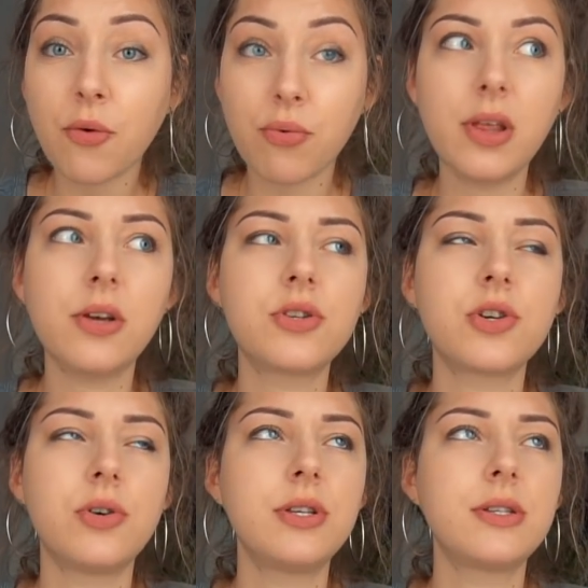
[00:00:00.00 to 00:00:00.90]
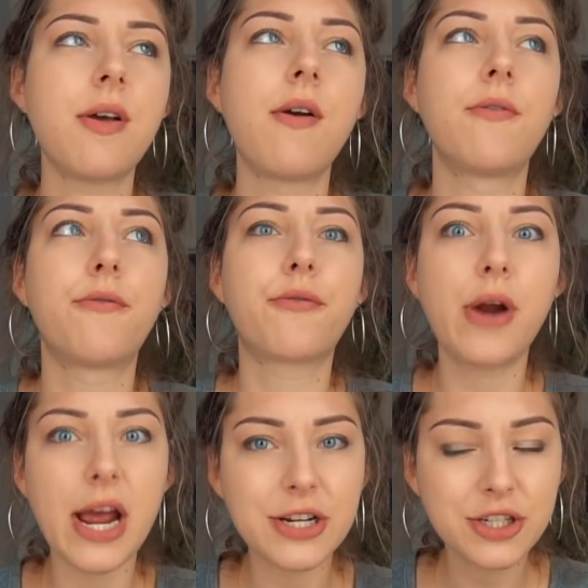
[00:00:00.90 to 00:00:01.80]
Really good choice,
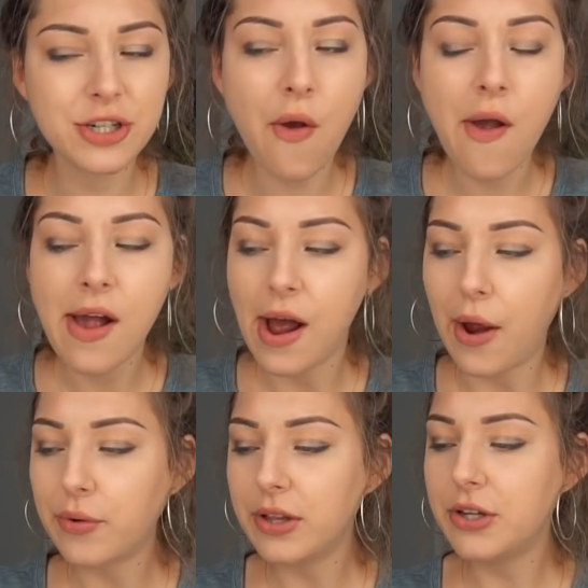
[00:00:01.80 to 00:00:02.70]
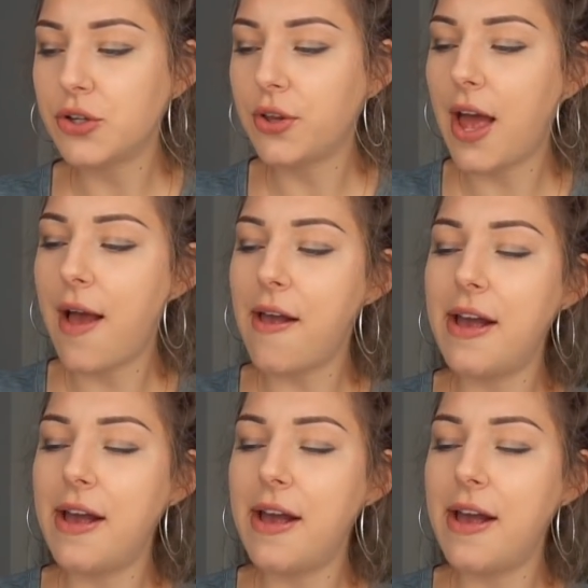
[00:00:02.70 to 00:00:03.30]
fresh. I really enjoyed that.